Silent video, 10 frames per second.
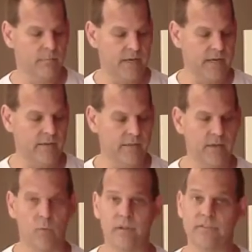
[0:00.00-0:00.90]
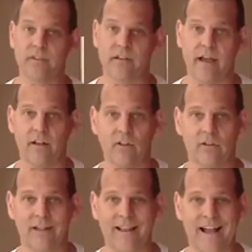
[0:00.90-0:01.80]
be the ones that kind of
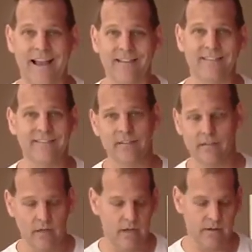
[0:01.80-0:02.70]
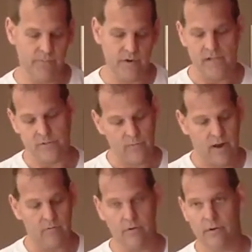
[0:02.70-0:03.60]
look like ice. They're not the
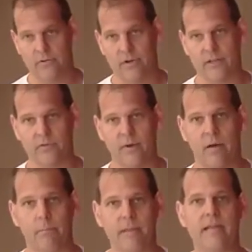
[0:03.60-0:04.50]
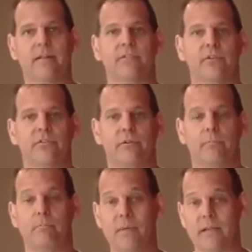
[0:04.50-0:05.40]
round beads. Those
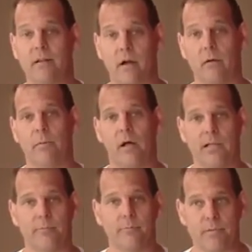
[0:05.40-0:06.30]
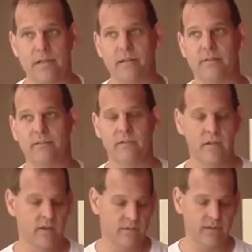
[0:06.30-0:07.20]
are called polymer beads.
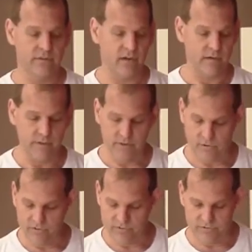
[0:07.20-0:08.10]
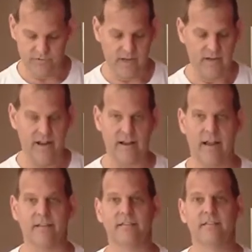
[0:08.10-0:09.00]
These are going to be the crystals, kind of like
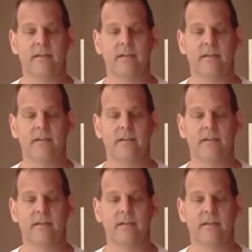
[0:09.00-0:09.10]
ice.